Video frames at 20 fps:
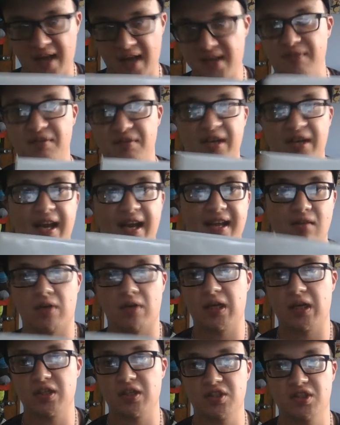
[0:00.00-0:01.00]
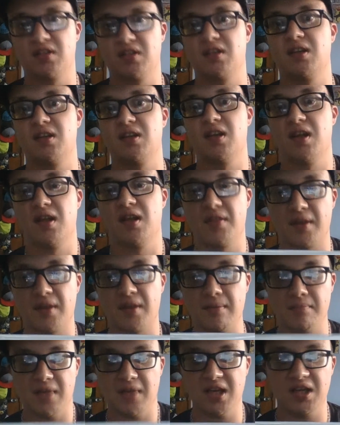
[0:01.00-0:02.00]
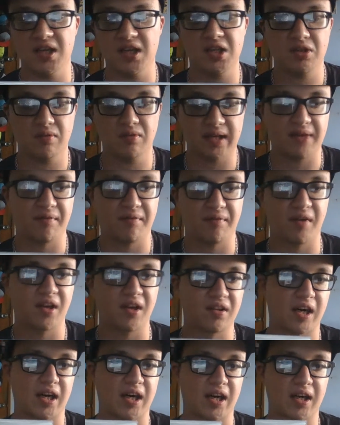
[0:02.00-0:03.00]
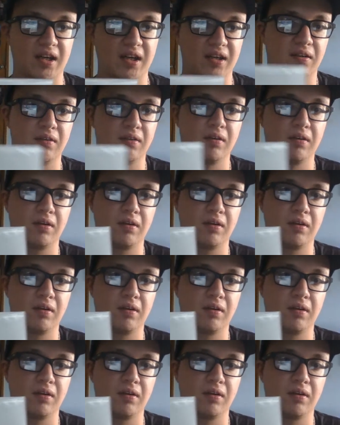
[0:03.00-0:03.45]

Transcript: if you guys watched the Me You Love in the Dark